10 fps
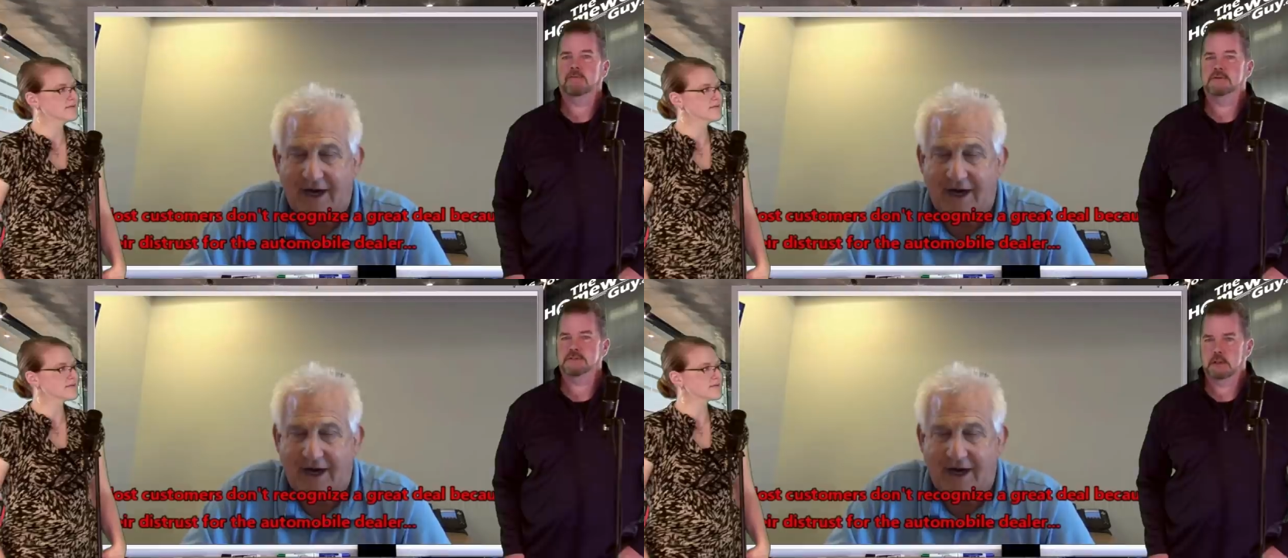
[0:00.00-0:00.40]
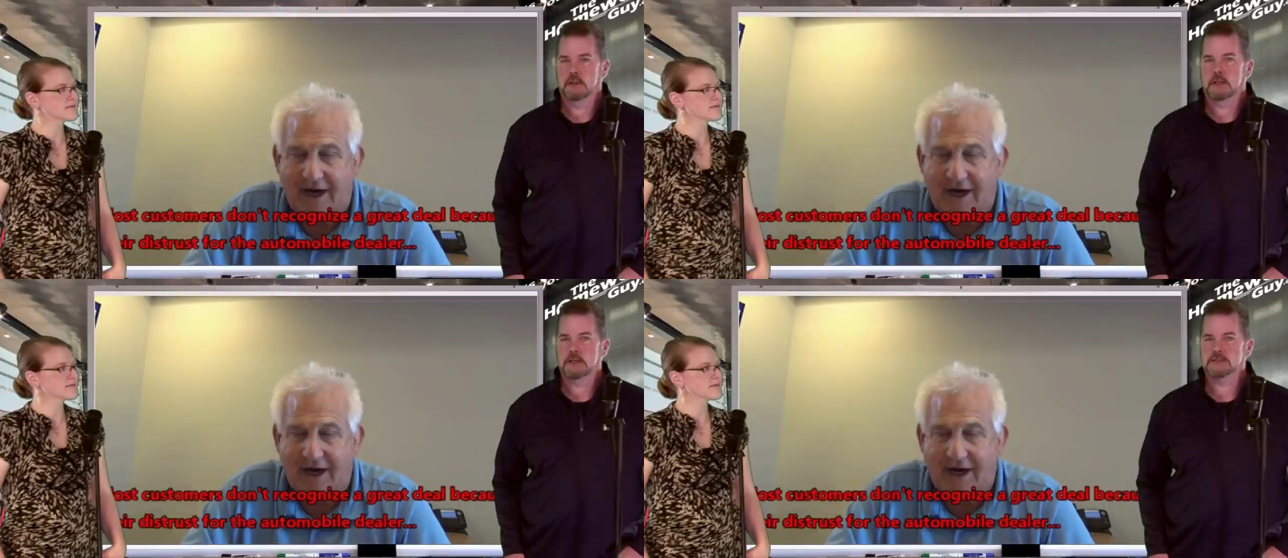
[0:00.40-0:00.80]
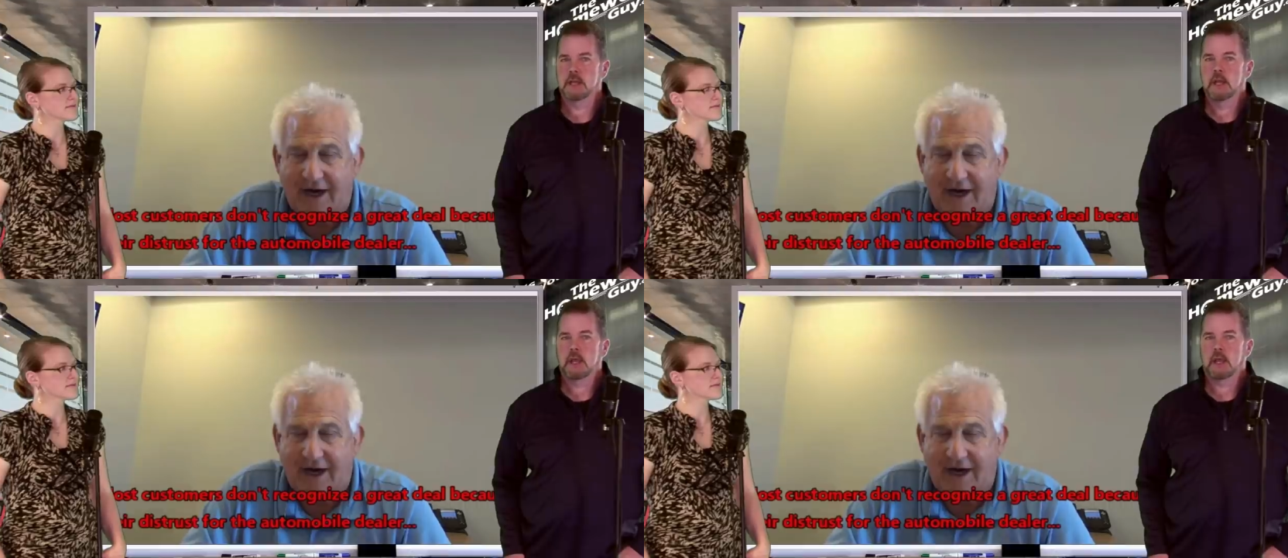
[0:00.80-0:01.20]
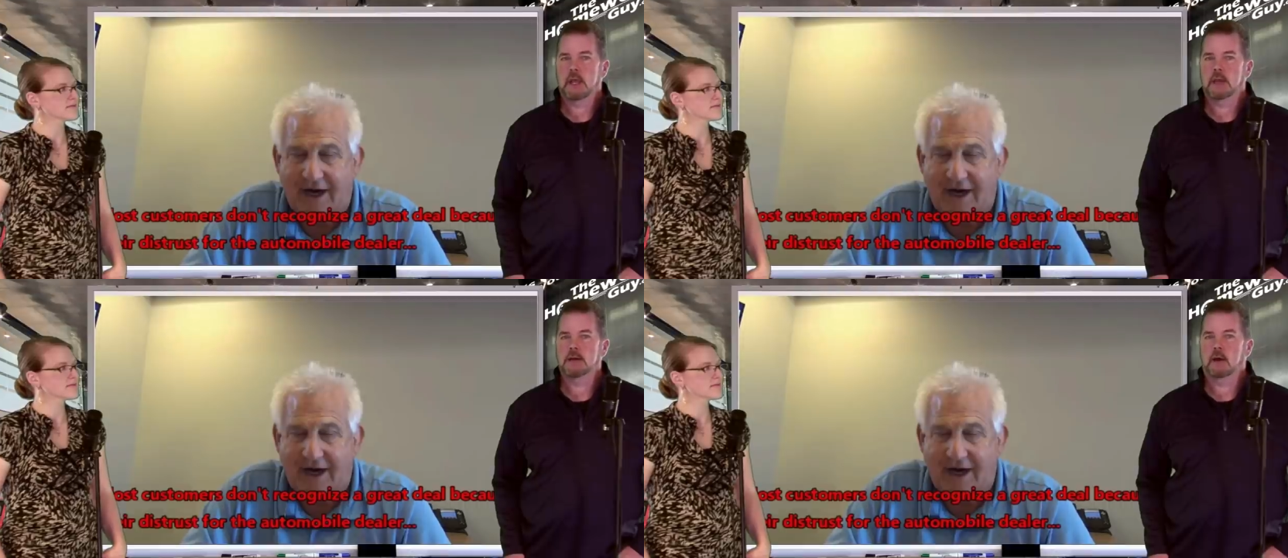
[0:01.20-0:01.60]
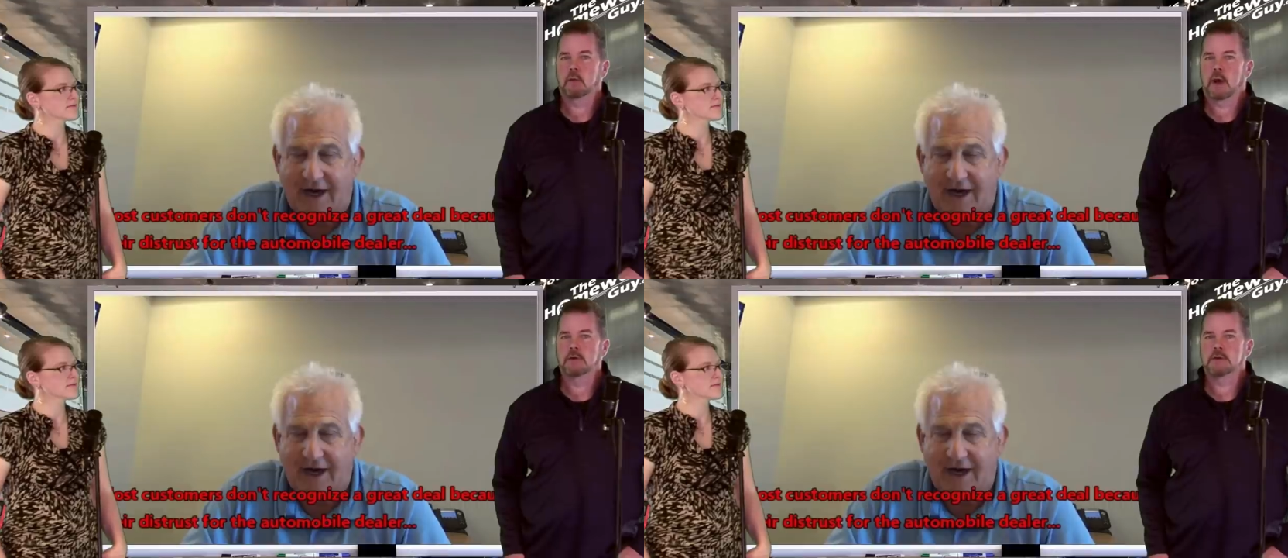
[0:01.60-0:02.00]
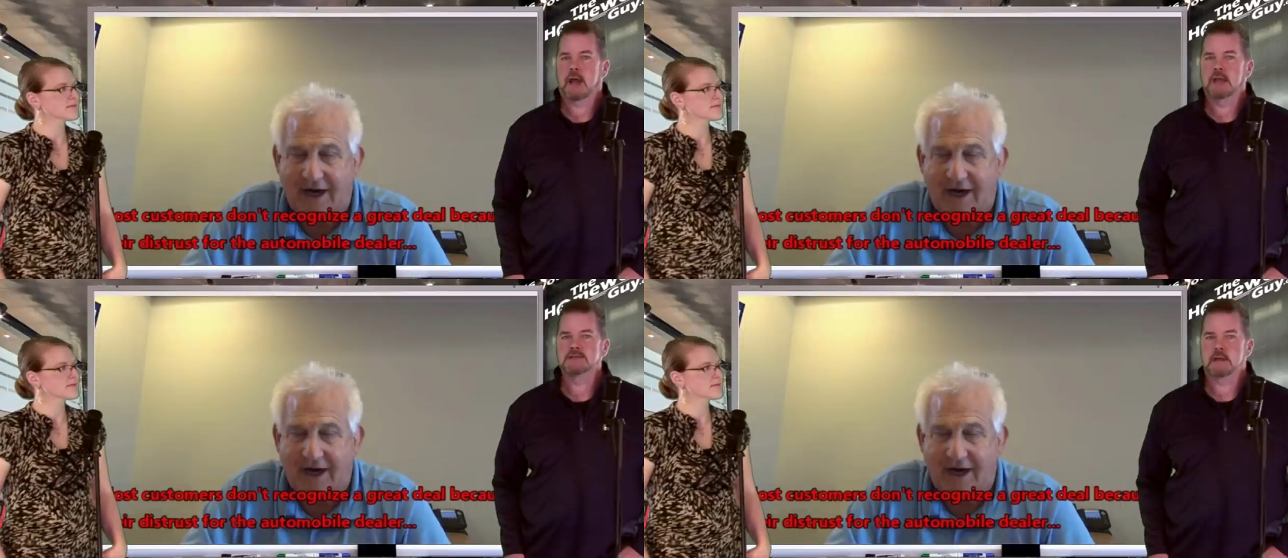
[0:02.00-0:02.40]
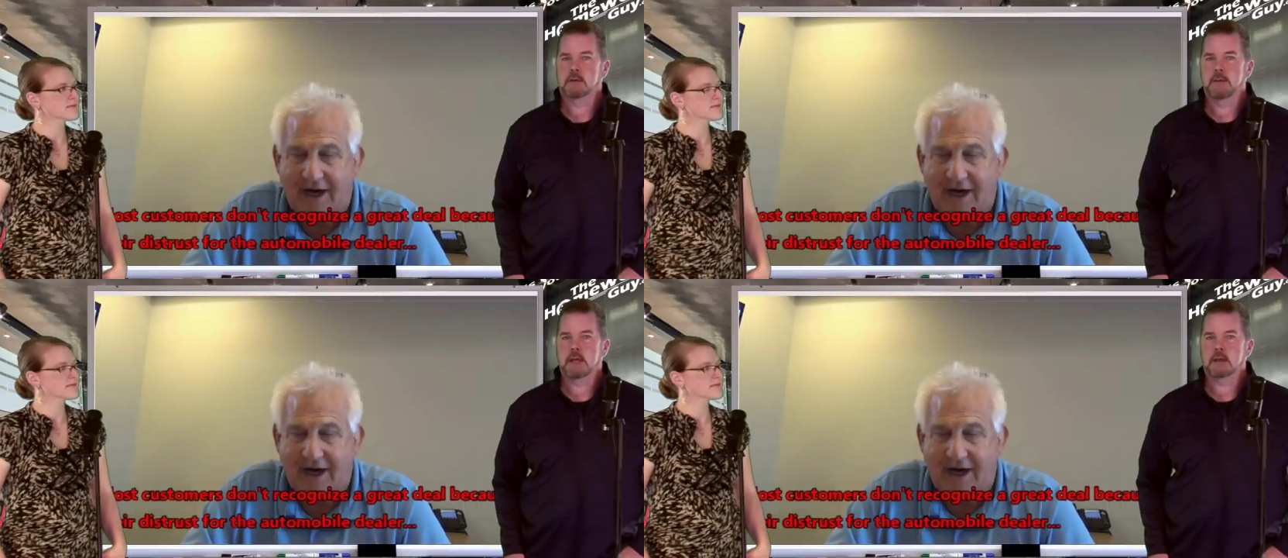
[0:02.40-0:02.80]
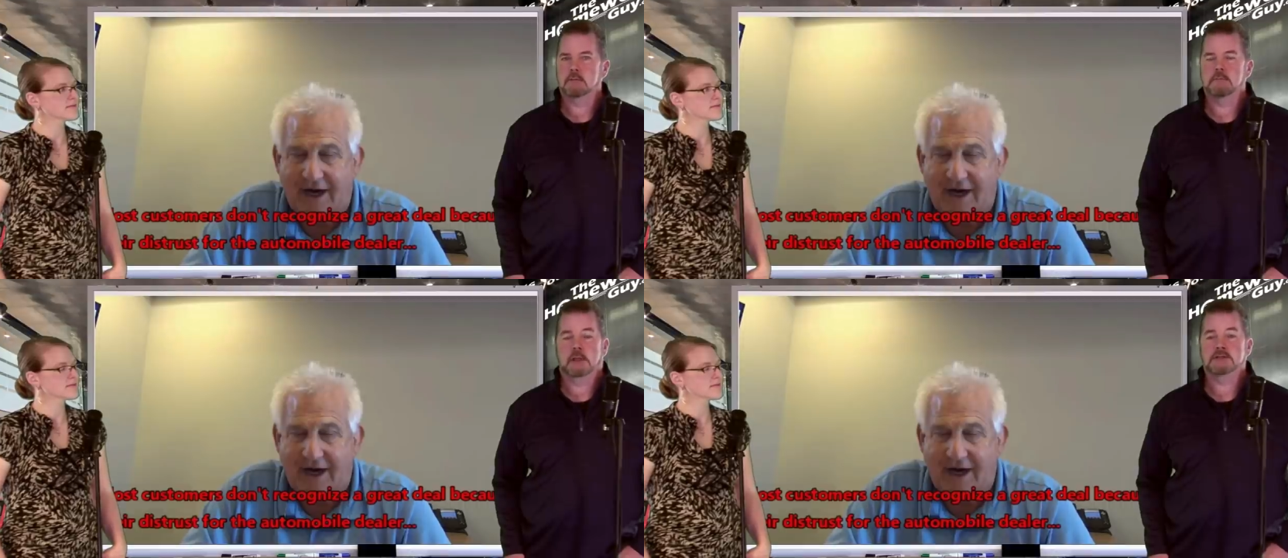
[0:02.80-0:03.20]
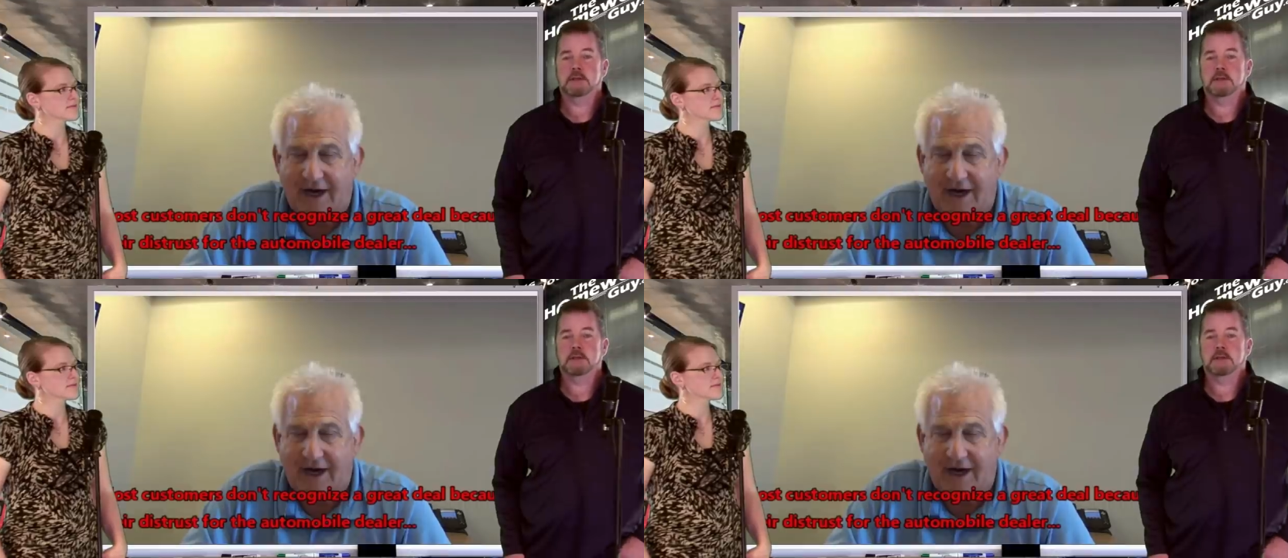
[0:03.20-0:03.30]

Speaker 1: facilities and around guys that are making like